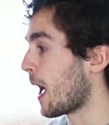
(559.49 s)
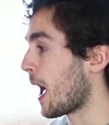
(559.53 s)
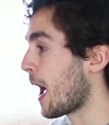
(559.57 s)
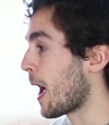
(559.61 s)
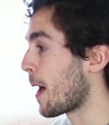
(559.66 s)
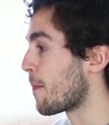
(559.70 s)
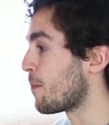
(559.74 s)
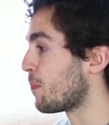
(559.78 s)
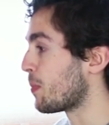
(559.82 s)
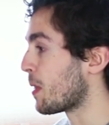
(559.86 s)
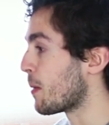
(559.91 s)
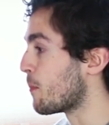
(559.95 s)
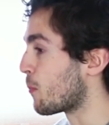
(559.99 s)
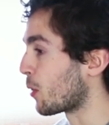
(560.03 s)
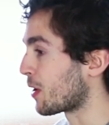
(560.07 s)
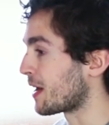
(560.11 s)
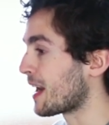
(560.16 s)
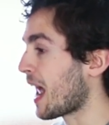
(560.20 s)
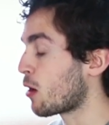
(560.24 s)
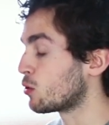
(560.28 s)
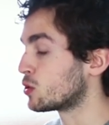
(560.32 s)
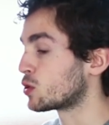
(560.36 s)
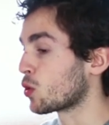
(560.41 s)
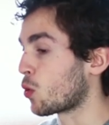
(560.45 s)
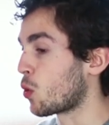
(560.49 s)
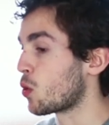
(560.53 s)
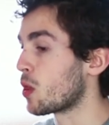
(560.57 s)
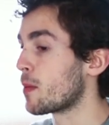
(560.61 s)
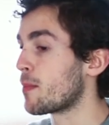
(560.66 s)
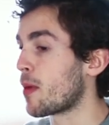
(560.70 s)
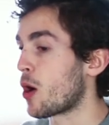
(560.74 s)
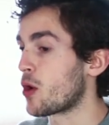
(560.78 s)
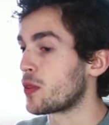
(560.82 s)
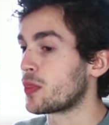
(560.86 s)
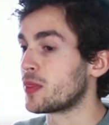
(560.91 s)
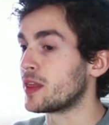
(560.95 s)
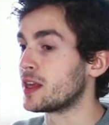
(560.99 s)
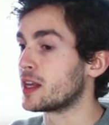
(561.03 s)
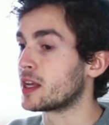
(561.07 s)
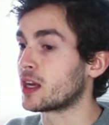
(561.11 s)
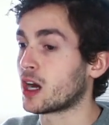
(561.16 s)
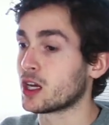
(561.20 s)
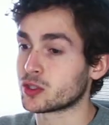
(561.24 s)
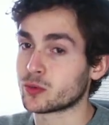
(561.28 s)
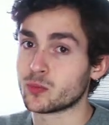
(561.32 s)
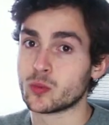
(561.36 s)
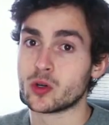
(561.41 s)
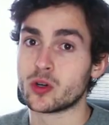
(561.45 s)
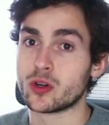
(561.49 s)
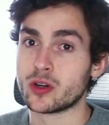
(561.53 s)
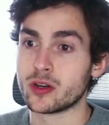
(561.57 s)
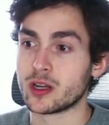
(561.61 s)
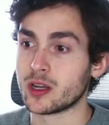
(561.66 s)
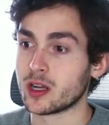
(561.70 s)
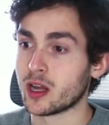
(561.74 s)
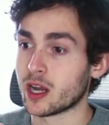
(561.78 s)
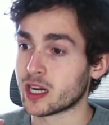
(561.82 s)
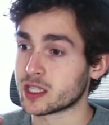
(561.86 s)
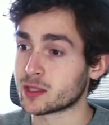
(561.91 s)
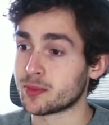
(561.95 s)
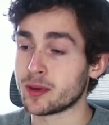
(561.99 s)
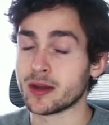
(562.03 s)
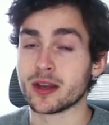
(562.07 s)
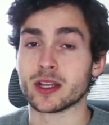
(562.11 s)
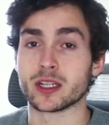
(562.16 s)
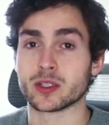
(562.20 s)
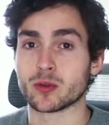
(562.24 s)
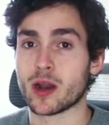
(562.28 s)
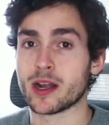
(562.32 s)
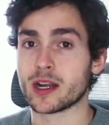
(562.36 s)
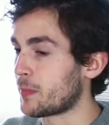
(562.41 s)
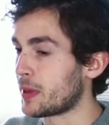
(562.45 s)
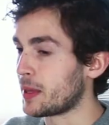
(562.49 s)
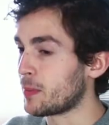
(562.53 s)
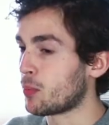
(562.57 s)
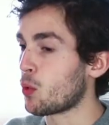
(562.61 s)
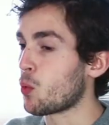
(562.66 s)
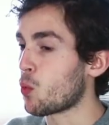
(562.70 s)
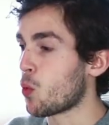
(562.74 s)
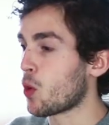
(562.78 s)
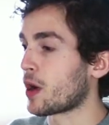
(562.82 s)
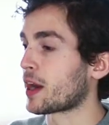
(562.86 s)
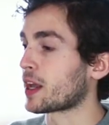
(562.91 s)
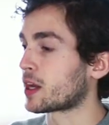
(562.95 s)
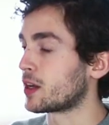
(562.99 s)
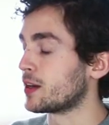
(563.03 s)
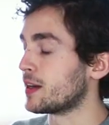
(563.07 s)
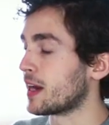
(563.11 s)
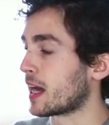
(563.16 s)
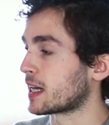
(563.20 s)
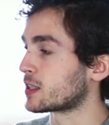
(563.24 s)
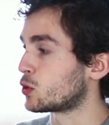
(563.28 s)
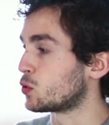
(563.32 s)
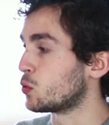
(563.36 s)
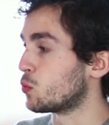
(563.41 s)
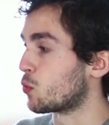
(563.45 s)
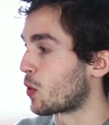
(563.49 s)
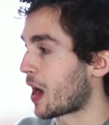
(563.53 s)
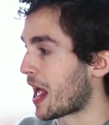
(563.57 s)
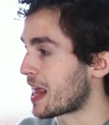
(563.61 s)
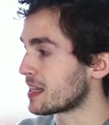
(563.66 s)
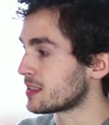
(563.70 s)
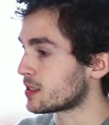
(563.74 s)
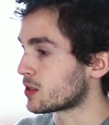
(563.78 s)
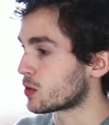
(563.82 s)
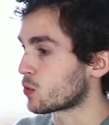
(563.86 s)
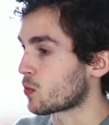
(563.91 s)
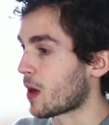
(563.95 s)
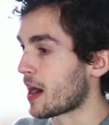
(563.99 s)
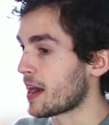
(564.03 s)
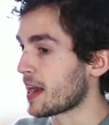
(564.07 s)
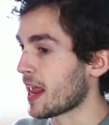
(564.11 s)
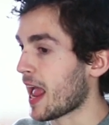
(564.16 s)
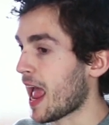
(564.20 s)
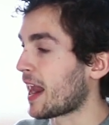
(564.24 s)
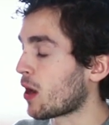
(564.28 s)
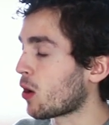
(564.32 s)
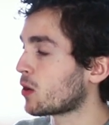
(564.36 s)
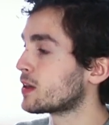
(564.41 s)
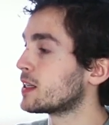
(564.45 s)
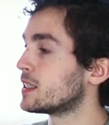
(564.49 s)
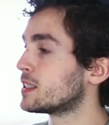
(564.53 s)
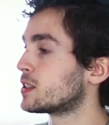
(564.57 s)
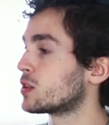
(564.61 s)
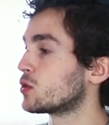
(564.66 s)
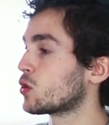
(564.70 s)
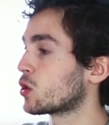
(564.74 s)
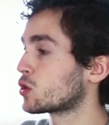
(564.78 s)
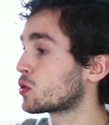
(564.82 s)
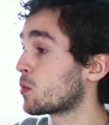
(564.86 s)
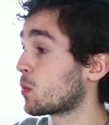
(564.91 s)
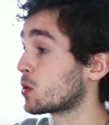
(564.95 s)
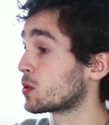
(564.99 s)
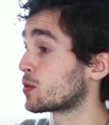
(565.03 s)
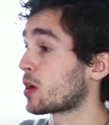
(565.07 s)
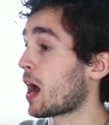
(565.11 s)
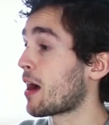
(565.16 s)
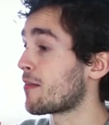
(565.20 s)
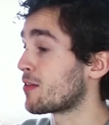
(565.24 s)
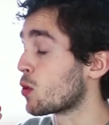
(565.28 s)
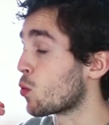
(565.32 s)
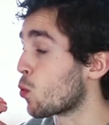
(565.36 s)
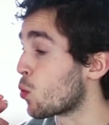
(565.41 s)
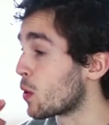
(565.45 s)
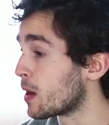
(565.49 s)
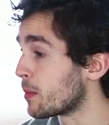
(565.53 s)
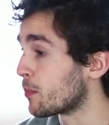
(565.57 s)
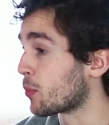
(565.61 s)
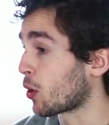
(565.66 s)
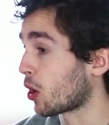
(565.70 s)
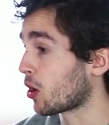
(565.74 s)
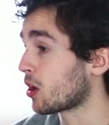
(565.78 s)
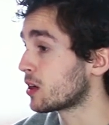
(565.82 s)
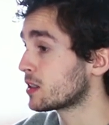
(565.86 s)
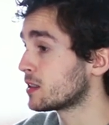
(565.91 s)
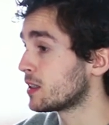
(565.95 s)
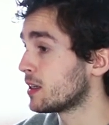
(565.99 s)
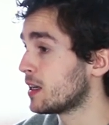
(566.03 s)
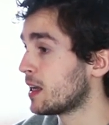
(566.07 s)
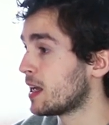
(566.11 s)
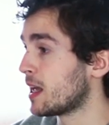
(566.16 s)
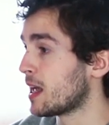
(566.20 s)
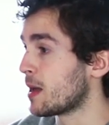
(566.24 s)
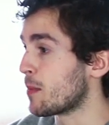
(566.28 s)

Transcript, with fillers: Um, but now it's all about the customer uh, experience, right? People want to connect to brands, right? And nowadays, it's not so much having a winning product,